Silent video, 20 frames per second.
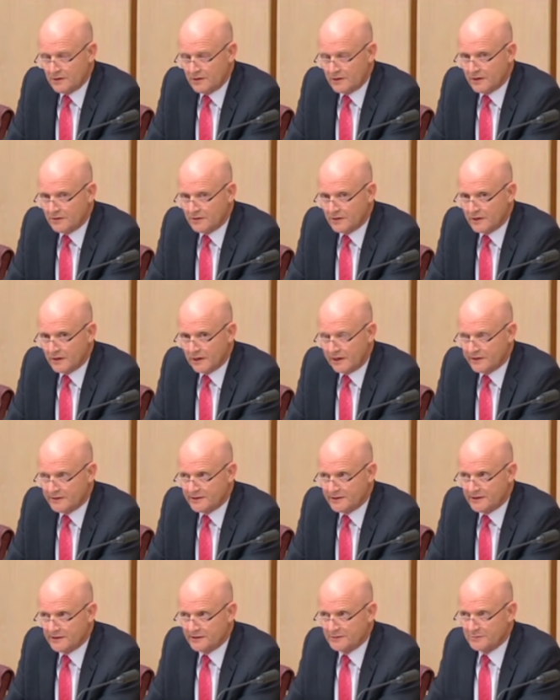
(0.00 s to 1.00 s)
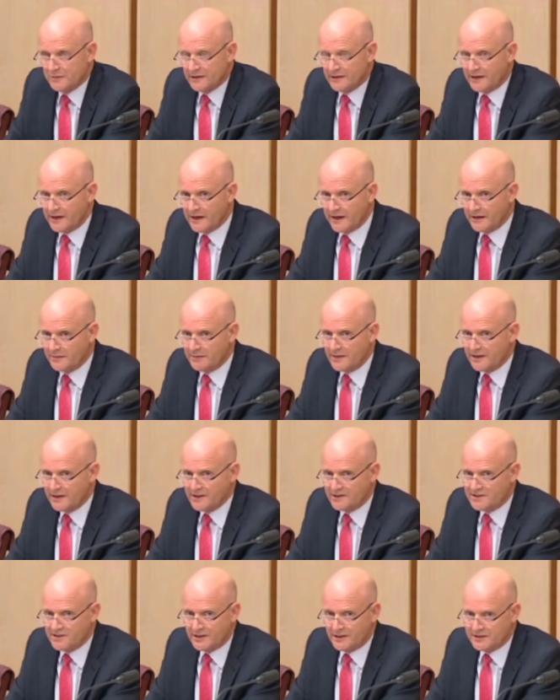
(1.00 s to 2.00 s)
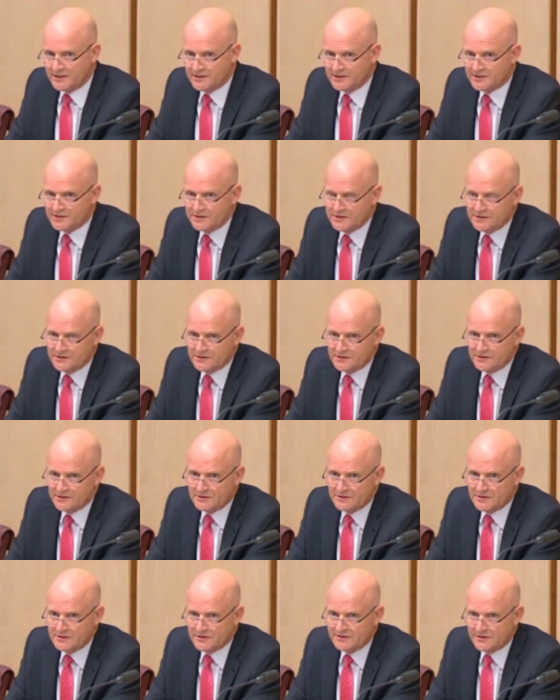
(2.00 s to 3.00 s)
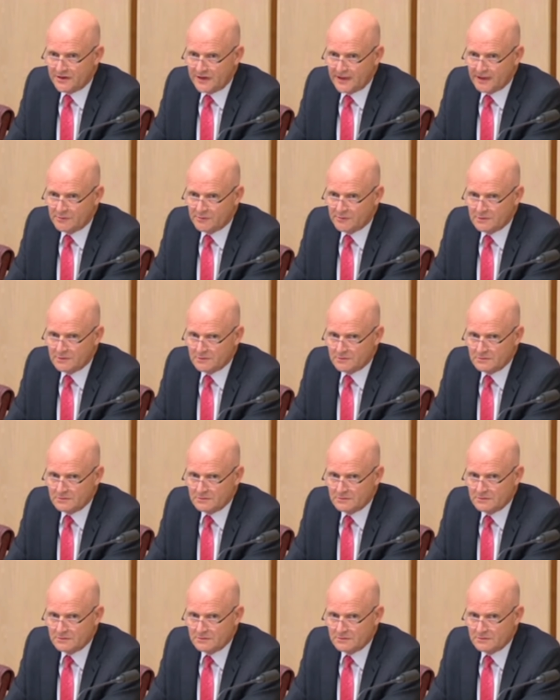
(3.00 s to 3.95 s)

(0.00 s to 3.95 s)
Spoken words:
You don't collect it, but the ABS does. It's available.